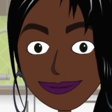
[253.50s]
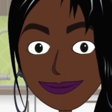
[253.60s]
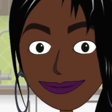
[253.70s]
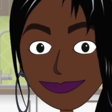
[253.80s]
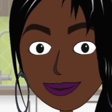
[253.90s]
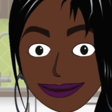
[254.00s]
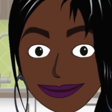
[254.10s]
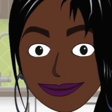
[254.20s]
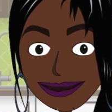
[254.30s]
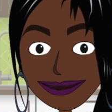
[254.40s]
the clearer the
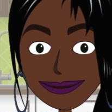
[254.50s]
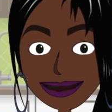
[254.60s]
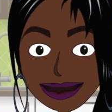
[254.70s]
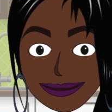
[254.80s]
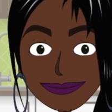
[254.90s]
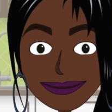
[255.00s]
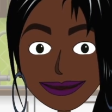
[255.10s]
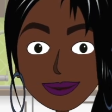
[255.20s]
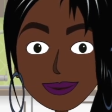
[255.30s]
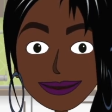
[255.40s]
castor oil,
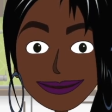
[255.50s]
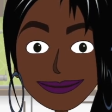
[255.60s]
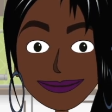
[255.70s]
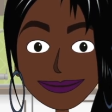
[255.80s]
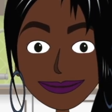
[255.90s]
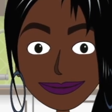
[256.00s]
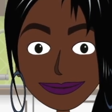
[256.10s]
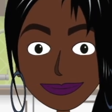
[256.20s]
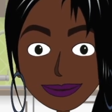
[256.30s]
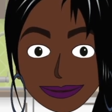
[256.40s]
the lower the iodine
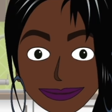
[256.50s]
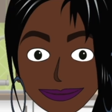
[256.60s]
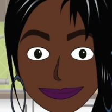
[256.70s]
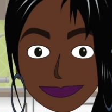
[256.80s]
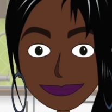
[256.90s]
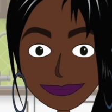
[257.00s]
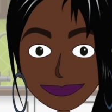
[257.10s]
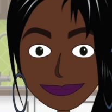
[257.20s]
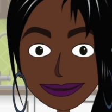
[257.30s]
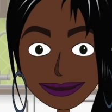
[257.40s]
content.
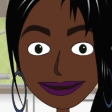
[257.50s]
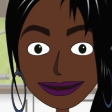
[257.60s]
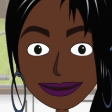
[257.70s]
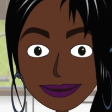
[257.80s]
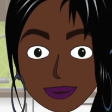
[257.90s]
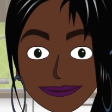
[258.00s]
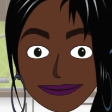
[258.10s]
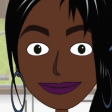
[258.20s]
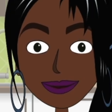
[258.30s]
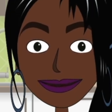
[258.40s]
This is because
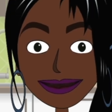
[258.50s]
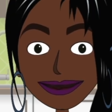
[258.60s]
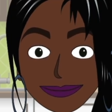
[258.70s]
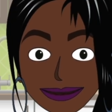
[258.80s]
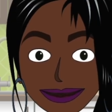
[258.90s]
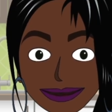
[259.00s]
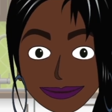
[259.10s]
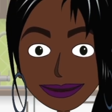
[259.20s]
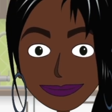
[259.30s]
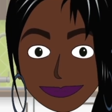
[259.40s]
the oil has been
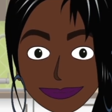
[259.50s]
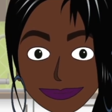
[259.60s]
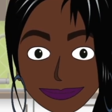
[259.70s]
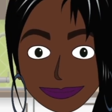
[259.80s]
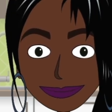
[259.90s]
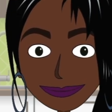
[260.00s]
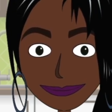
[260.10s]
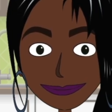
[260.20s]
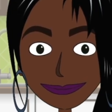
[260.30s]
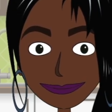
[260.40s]
filtered.
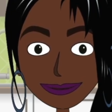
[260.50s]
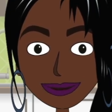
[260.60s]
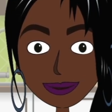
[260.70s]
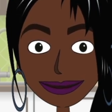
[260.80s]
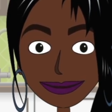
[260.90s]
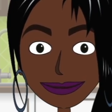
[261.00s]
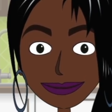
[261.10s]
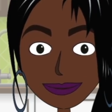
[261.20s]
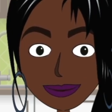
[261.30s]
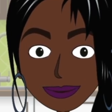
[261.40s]

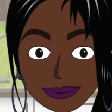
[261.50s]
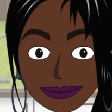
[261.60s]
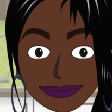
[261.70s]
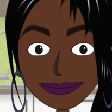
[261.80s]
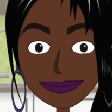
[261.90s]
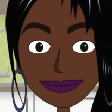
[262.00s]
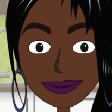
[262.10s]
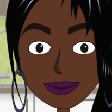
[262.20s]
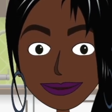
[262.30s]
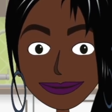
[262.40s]
Generally, however,
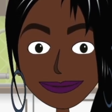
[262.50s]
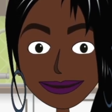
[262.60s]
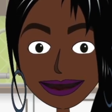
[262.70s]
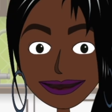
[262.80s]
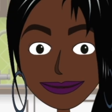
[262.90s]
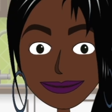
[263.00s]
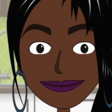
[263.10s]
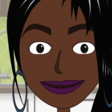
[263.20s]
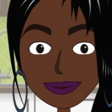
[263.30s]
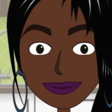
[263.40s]
cold-pressed
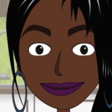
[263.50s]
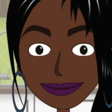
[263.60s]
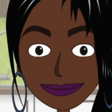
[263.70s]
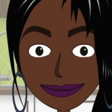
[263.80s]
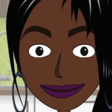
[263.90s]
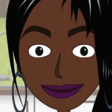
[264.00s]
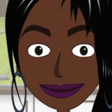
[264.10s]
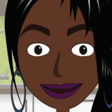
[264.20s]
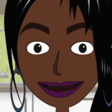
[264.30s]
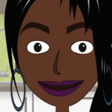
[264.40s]
castor oil will
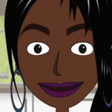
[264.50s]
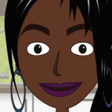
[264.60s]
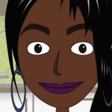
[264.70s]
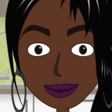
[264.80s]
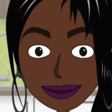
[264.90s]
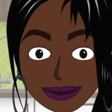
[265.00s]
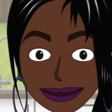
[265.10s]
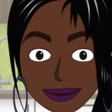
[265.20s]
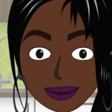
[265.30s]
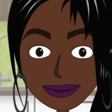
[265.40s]
tend to be yellowish
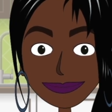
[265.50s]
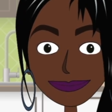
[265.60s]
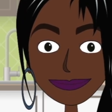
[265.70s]
in color.